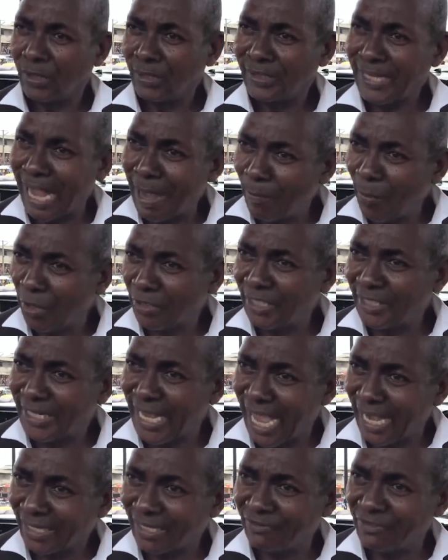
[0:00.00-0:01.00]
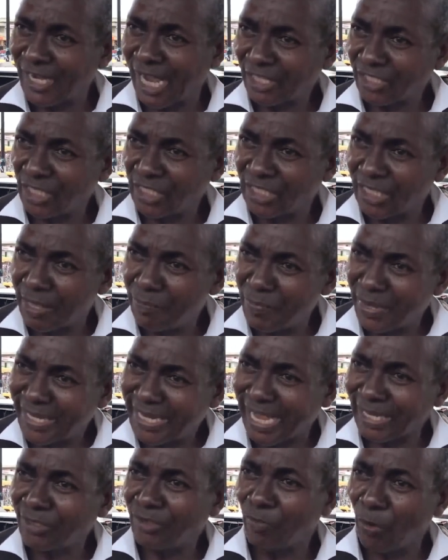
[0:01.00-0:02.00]
That money they are giving out is a
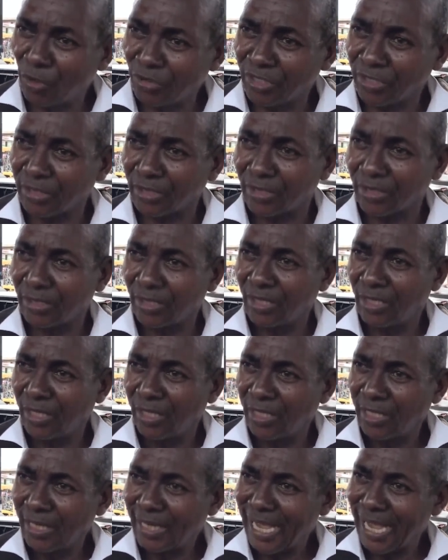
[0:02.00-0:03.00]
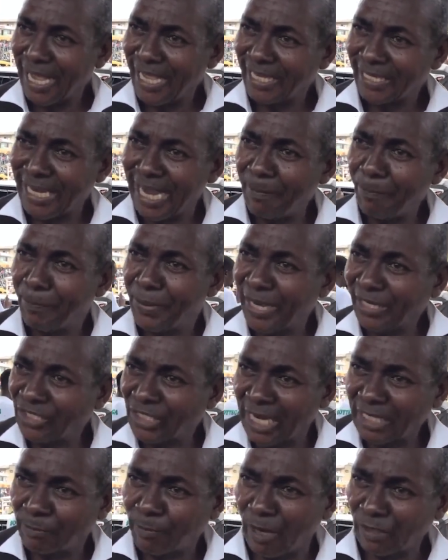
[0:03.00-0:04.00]
meter's money. You can't pay
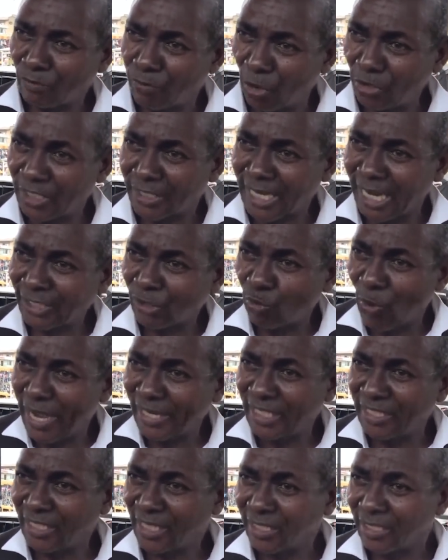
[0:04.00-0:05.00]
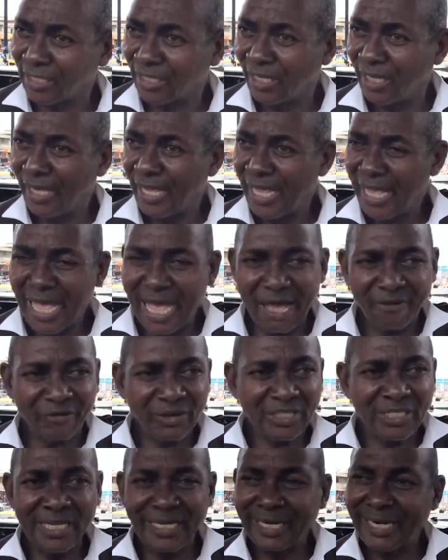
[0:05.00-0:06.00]
transport money, you can't do anything.
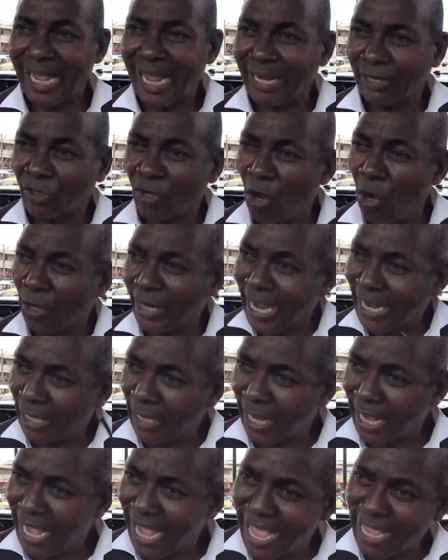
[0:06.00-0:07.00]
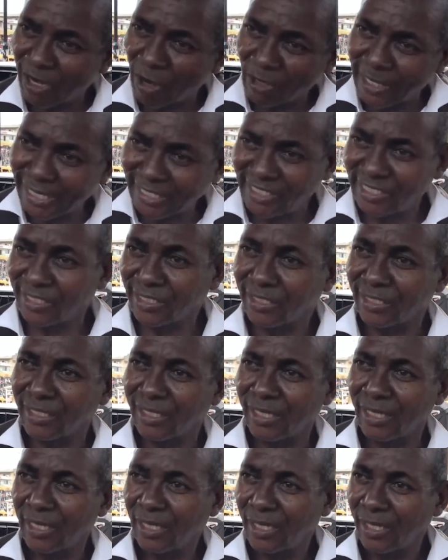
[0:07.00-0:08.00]
Everything has gone high rocketing.
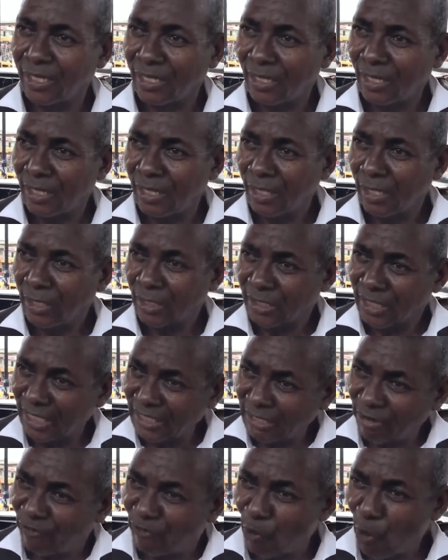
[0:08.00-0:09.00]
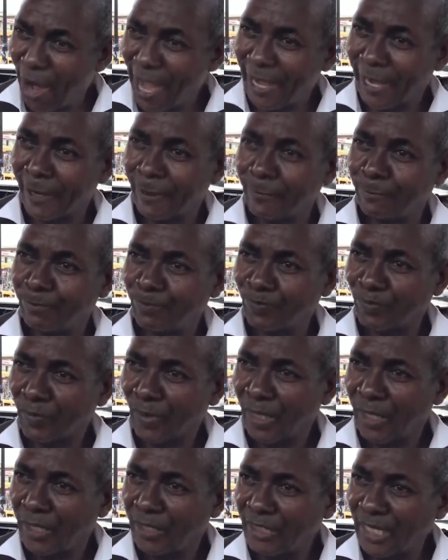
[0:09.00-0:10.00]
See the
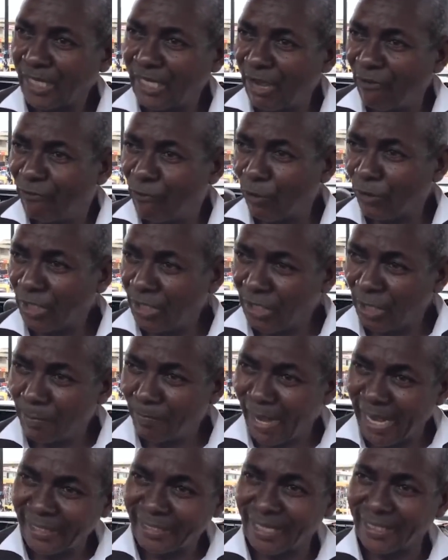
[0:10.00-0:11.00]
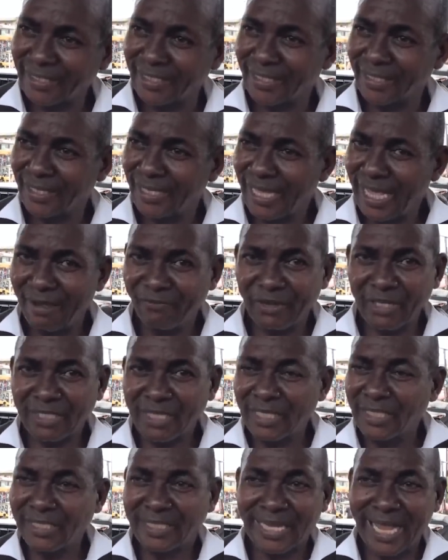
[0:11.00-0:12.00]
fuel, see the food in the market,
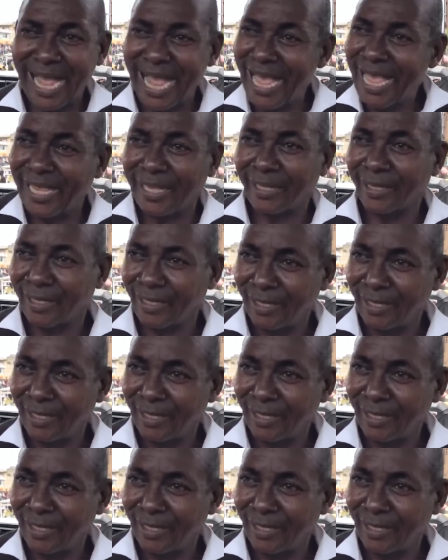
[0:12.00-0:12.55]
everything is high.